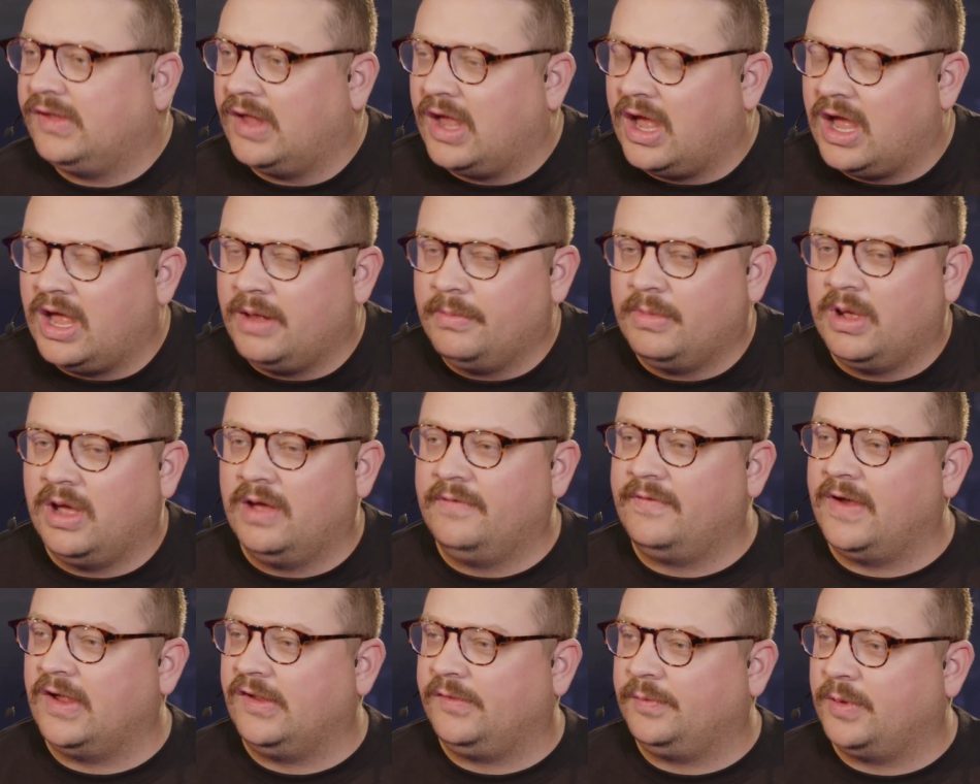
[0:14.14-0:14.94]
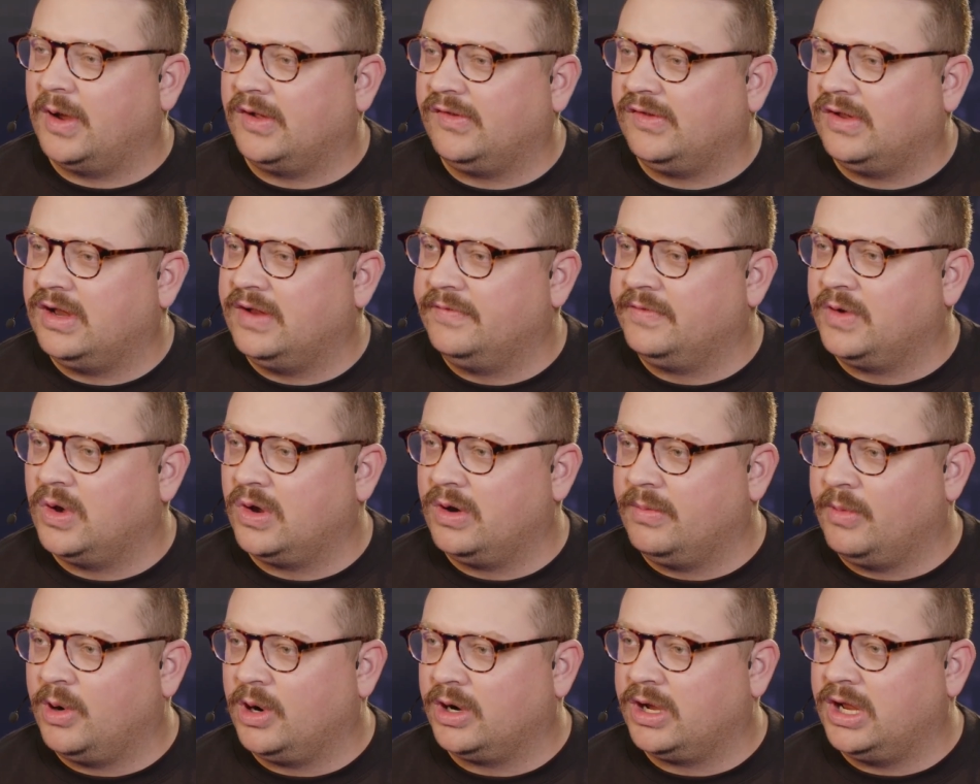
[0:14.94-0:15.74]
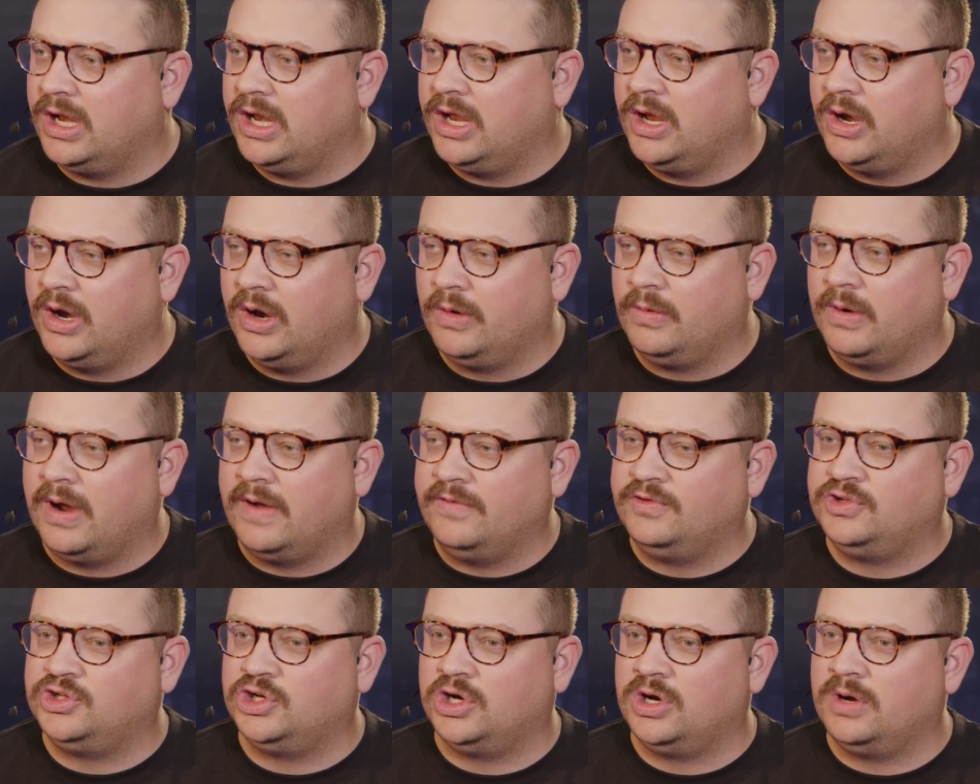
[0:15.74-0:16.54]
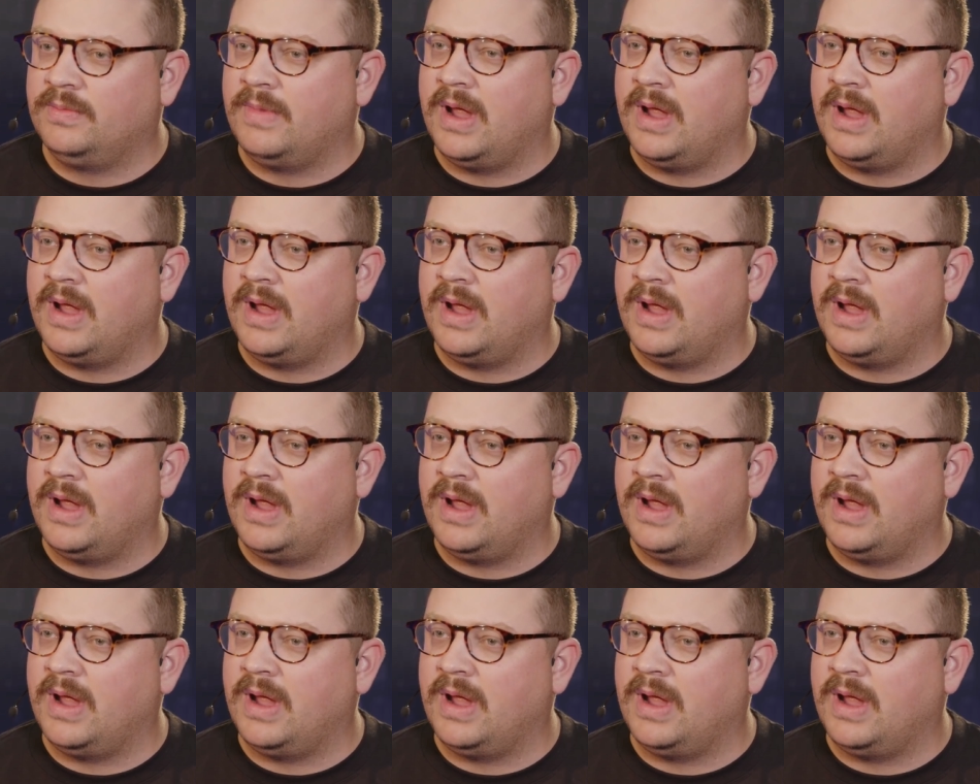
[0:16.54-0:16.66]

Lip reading: I'm Vice President of Go-to-Market here at RevSure.